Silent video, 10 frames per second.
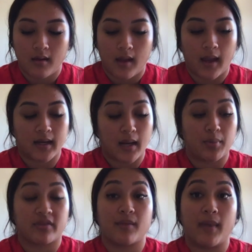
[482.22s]
And I
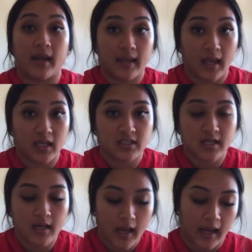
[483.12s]
put the
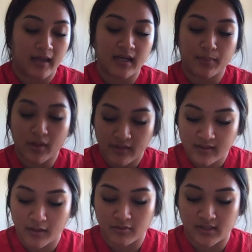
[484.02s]
medication and I put the
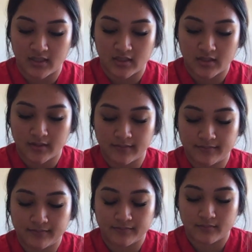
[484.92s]
dosage.
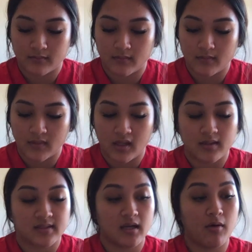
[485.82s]

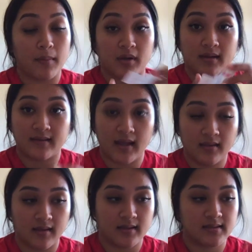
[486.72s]
So I'm going to take
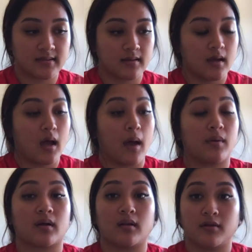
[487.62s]
this, I'm going
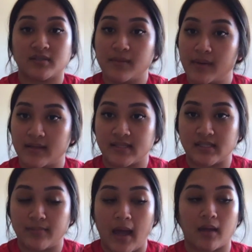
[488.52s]
to close the
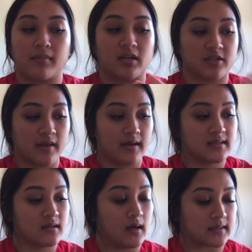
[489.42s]
Pyxis back, make sure that it's
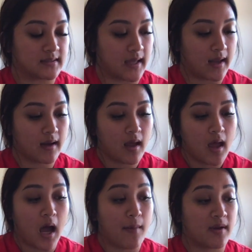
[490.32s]
locked again.
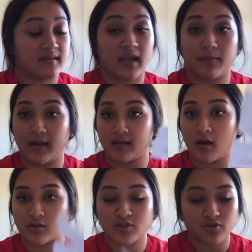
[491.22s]
I'm going to take my
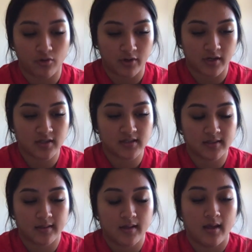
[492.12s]
doctor's orders,
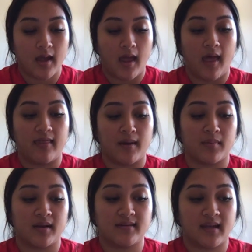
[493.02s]
and then I'm
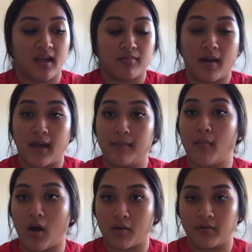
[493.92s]
going to take my
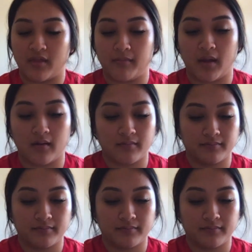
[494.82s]
MAR with me.